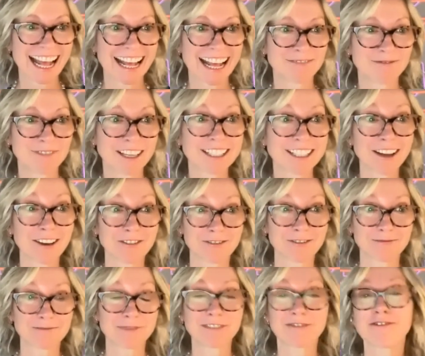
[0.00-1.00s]
And um, so
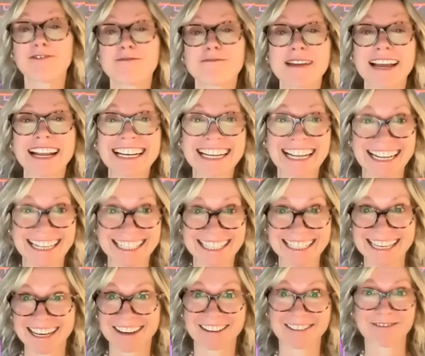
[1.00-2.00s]
before Ben
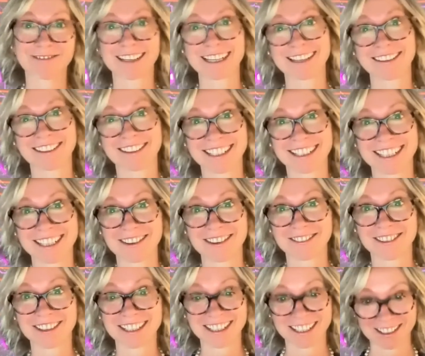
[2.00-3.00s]
gets here, what I'm going to do,
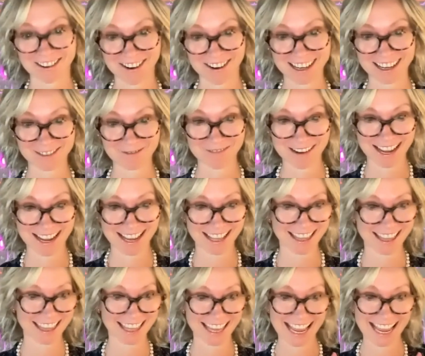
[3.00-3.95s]
I'm going to start with